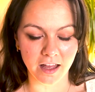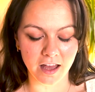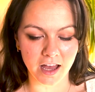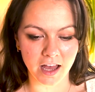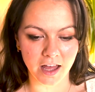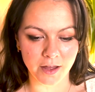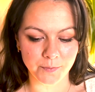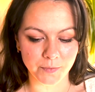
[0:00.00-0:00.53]

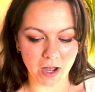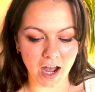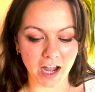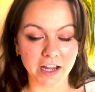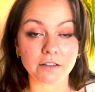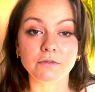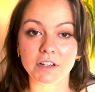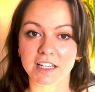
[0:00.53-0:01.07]
um, I
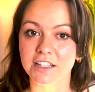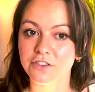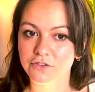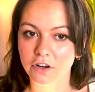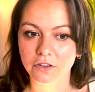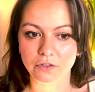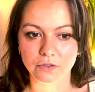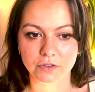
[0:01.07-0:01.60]
really
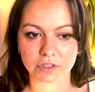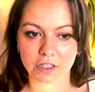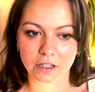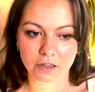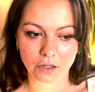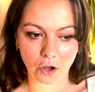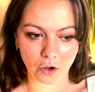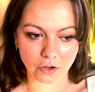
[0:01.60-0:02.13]
struggled a
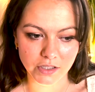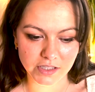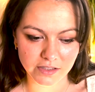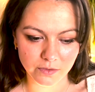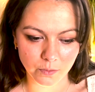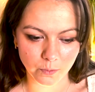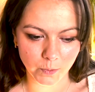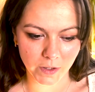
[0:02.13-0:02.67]
lot
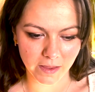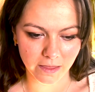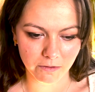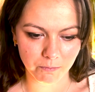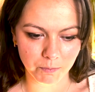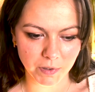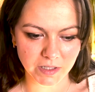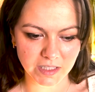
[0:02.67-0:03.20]
with
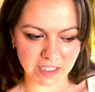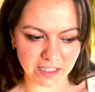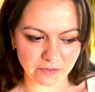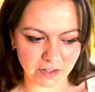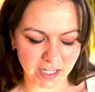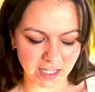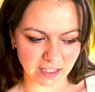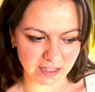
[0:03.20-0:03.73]

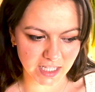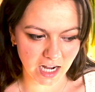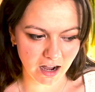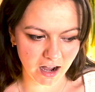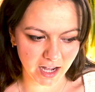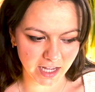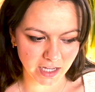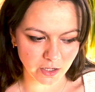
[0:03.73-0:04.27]
believing that
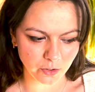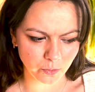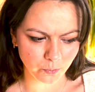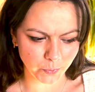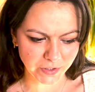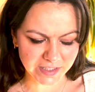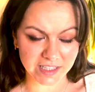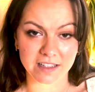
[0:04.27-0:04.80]
I
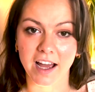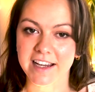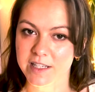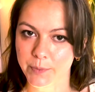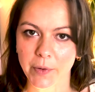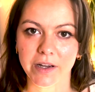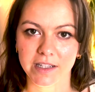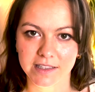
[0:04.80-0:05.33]
was a nice
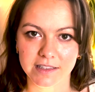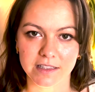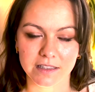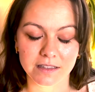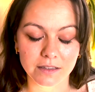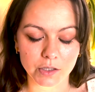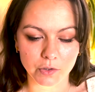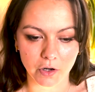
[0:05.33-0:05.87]

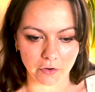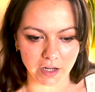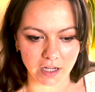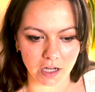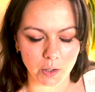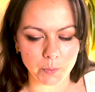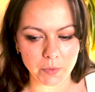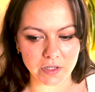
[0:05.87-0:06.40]
person growing
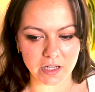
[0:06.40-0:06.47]
up